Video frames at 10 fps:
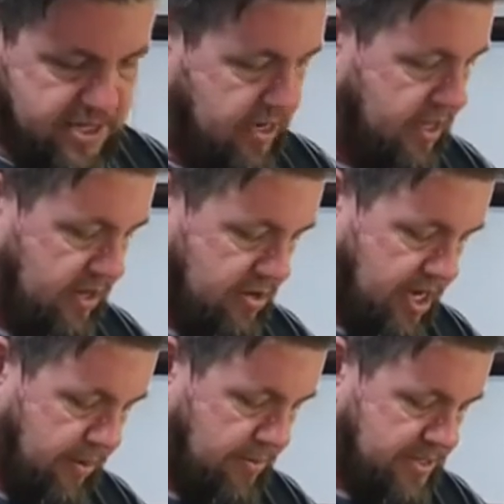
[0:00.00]
instead of the other
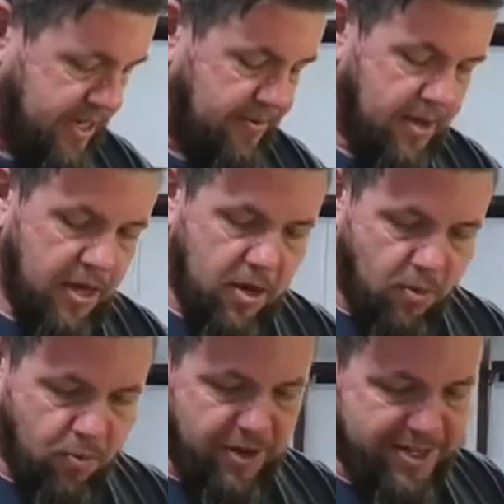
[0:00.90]
type is that
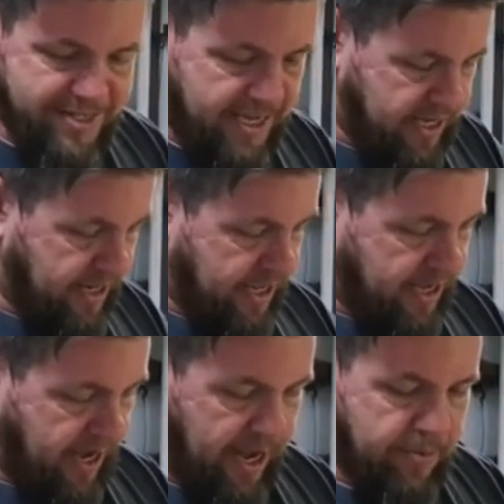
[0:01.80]
when it's in
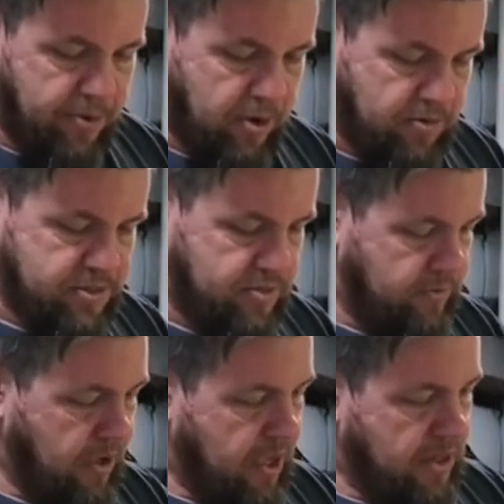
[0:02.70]
a hybrid
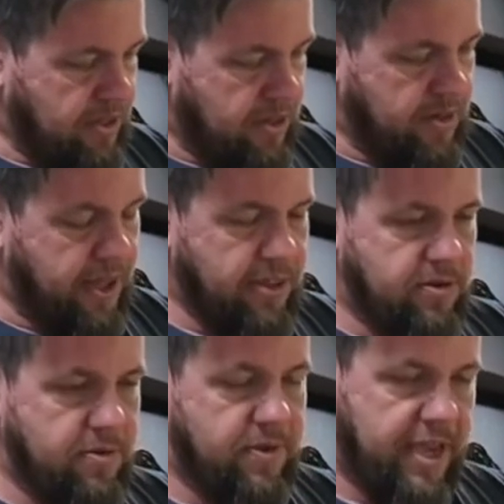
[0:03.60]
holster, the
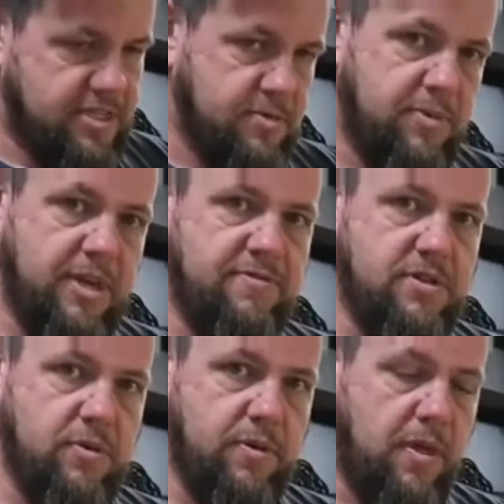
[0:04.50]
leather has some
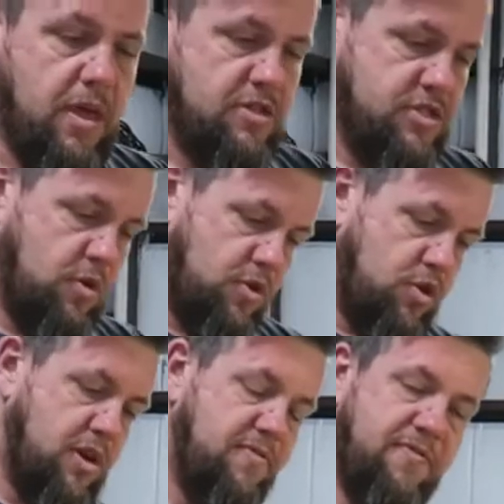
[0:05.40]
give to it. So
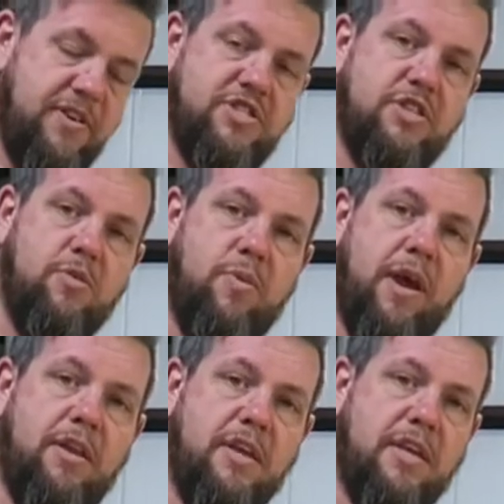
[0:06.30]
you can fish it
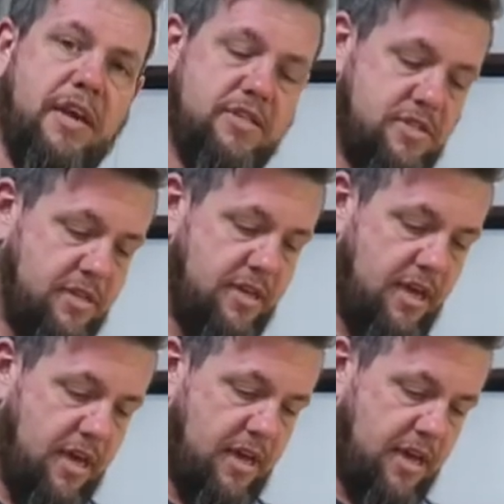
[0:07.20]
around. It can
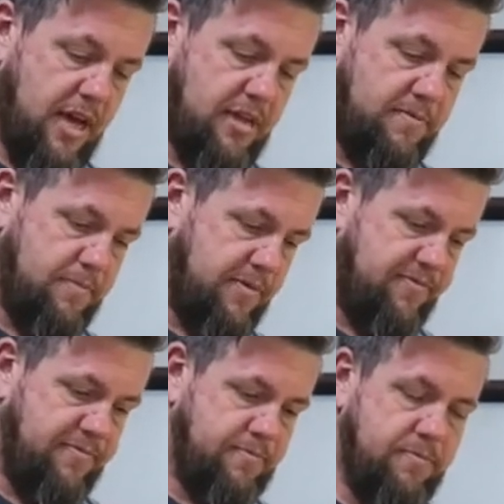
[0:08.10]
actually kind of be
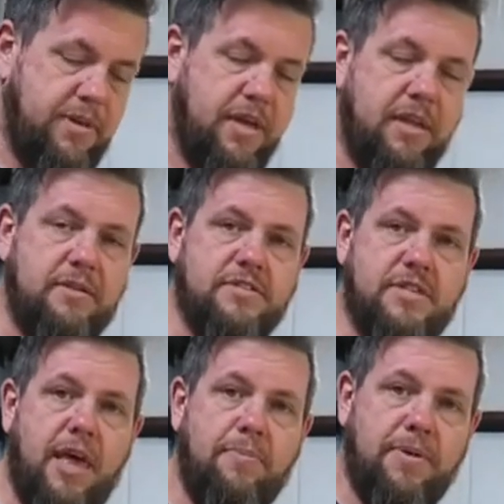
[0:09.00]
kind of
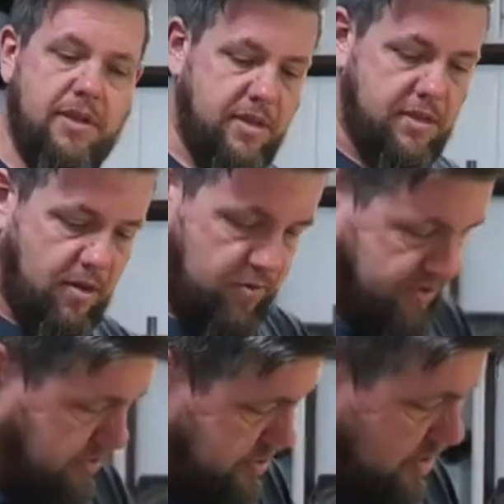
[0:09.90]
sloppy in the
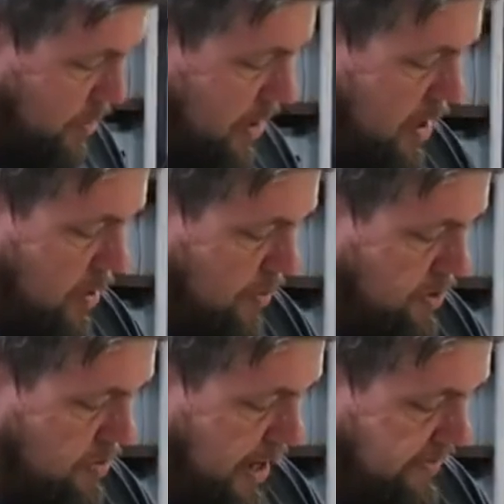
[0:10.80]
holster. So
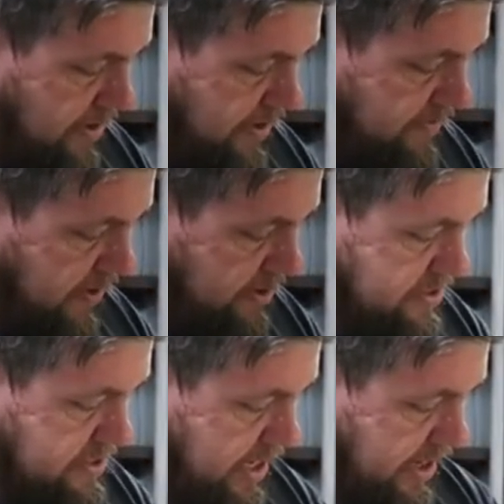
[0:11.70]
when you have a
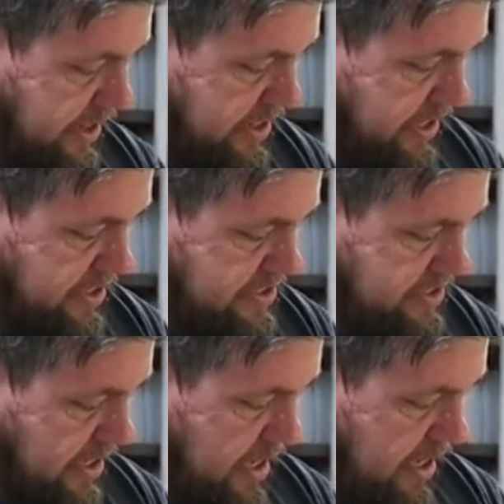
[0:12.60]
funneled sight like
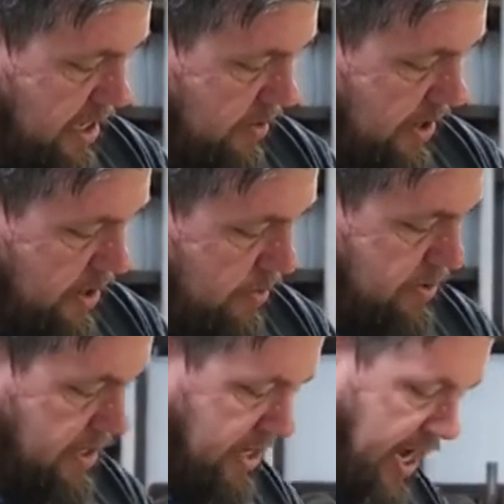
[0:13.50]
this, okay,
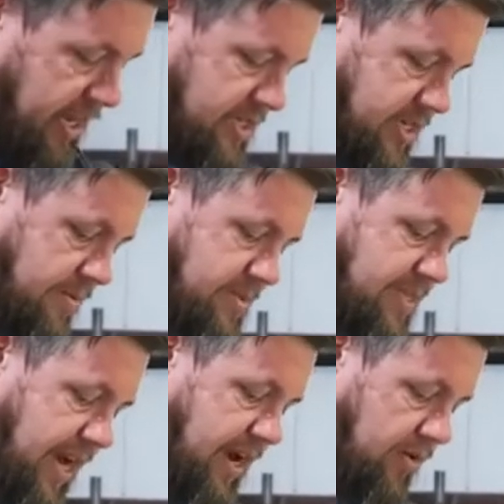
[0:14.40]
when the kydex comes
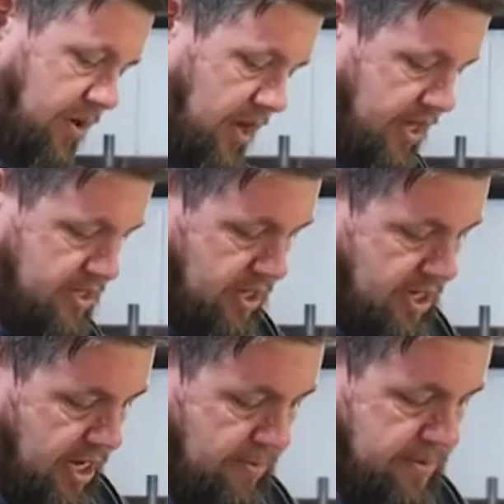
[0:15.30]
down, it's
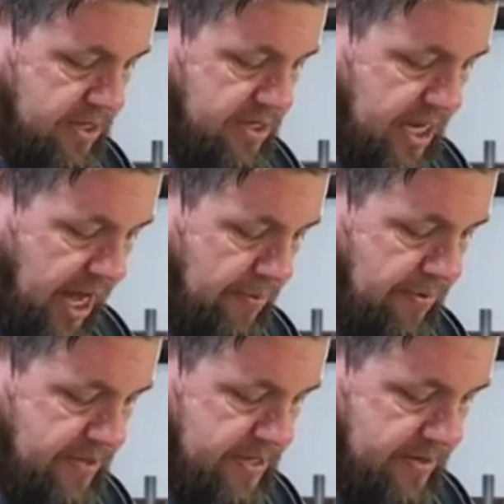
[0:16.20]
gonna come to the
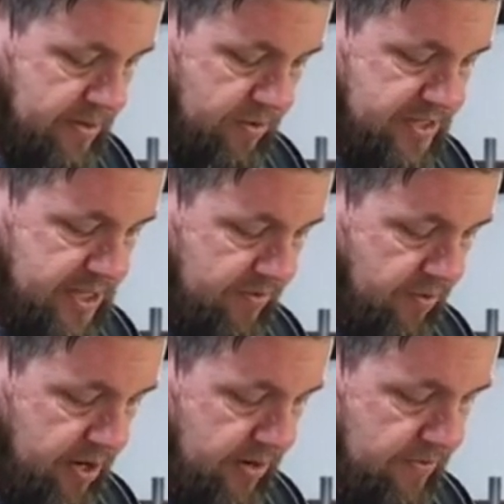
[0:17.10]
top of the
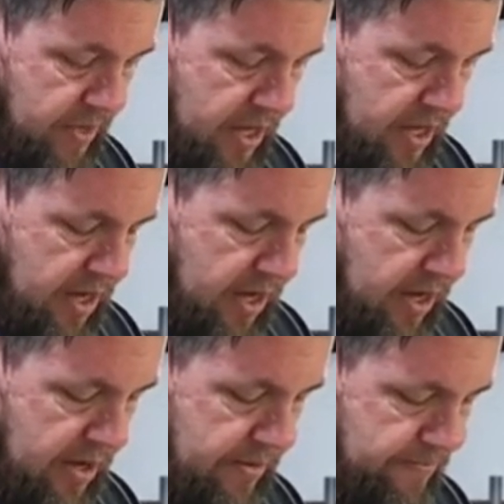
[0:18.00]
receiver here.
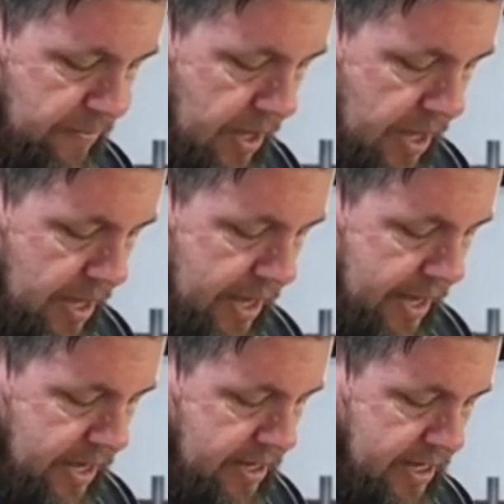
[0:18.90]

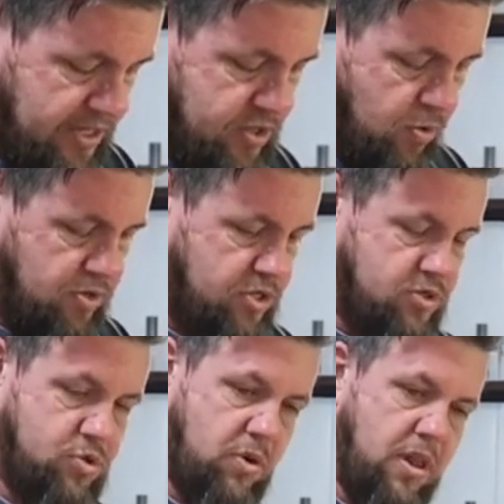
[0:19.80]
And it's going
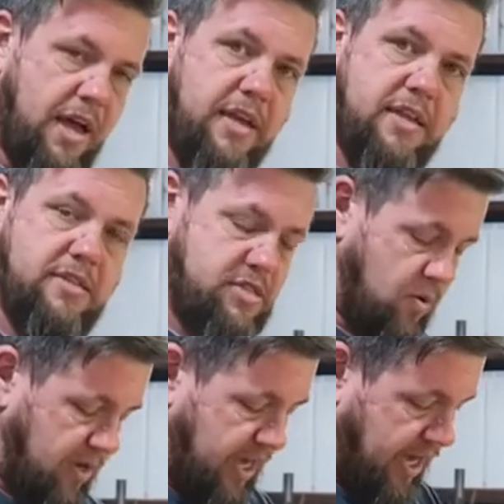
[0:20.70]
to sort of lock it in,
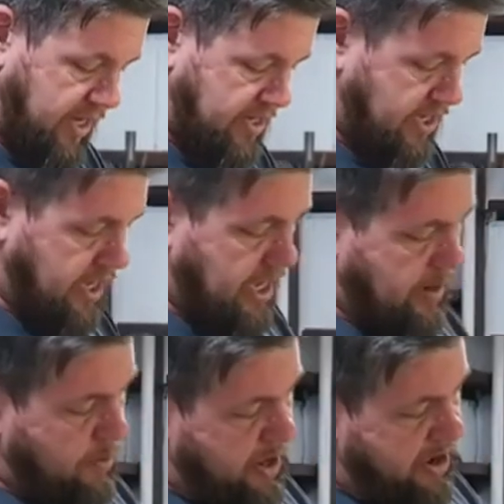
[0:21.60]
so it
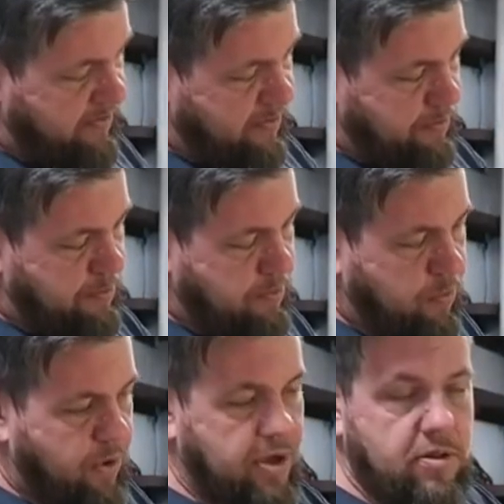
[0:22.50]
won't have
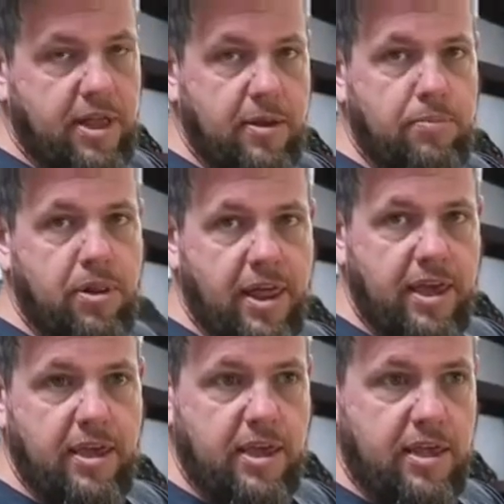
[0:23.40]
wiggle, like play.